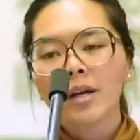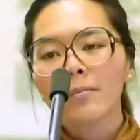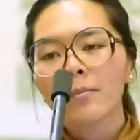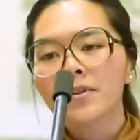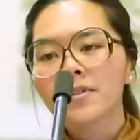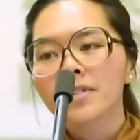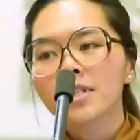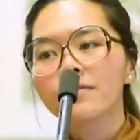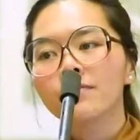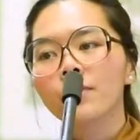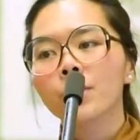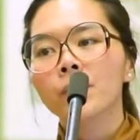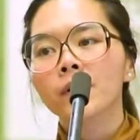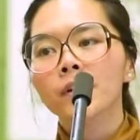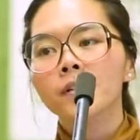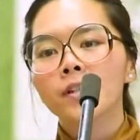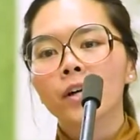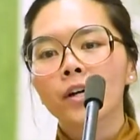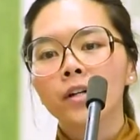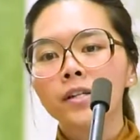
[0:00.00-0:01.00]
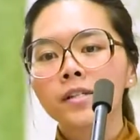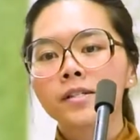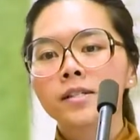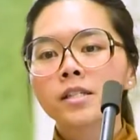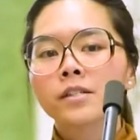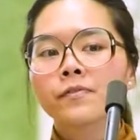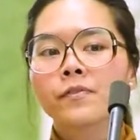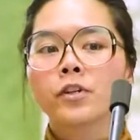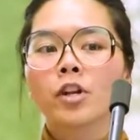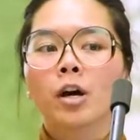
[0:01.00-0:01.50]
I mostly focus on is
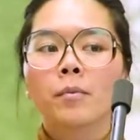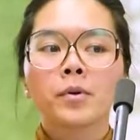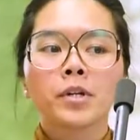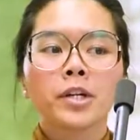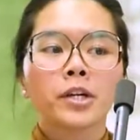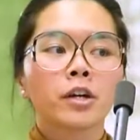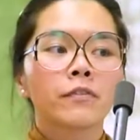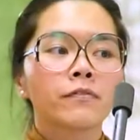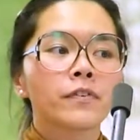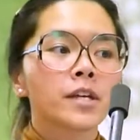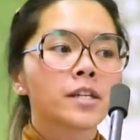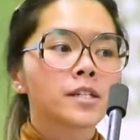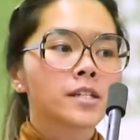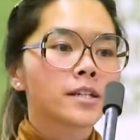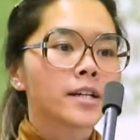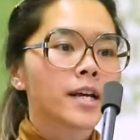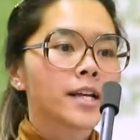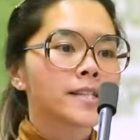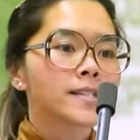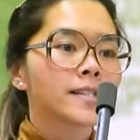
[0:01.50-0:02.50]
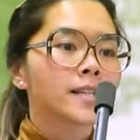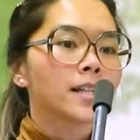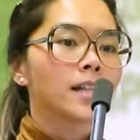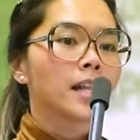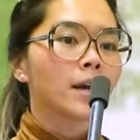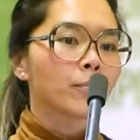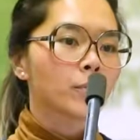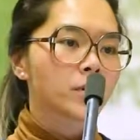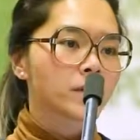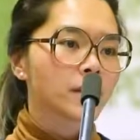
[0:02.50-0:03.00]
this phenomenon of internet
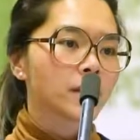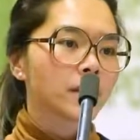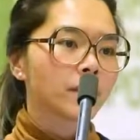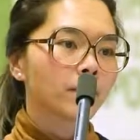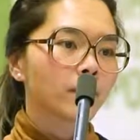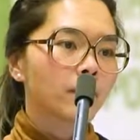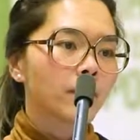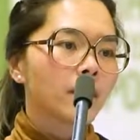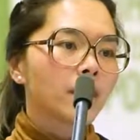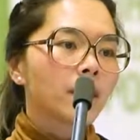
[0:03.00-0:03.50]
celebrity.